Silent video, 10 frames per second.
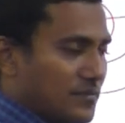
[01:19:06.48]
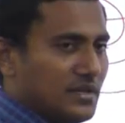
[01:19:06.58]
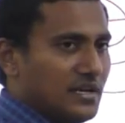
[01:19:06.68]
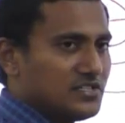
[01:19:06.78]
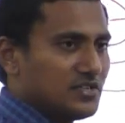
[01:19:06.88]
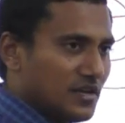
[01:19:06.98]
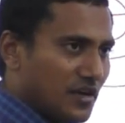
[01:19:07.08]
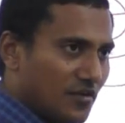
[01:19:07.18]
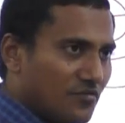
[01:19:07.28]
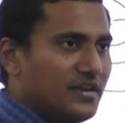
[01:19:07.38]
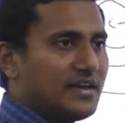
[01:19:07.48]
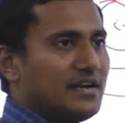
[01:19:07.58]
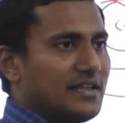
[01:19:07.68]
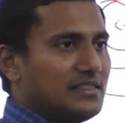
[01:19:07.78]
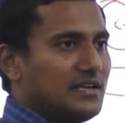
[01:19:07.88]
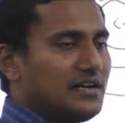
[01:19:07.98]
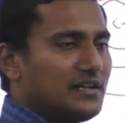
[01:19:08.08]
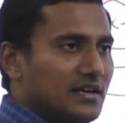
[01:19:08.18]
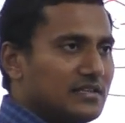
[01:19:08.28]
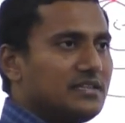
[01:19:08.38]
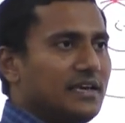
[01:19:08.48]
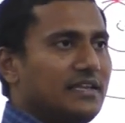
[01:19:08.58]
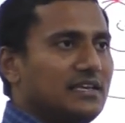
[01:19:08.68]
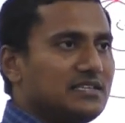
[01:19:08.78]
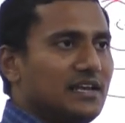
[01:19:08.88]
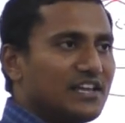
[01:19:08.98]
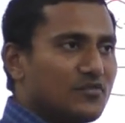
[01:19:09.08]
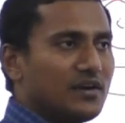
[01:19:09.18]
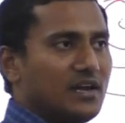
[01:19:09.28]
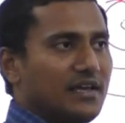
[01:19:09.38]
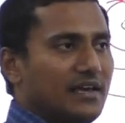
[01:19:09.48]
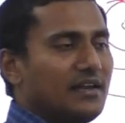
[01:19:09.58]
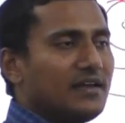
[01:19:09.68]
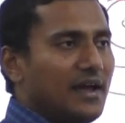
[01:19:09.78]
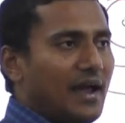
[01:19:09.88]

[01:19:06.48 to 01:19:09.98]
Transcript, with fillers: that we can tell that there is a liquid layer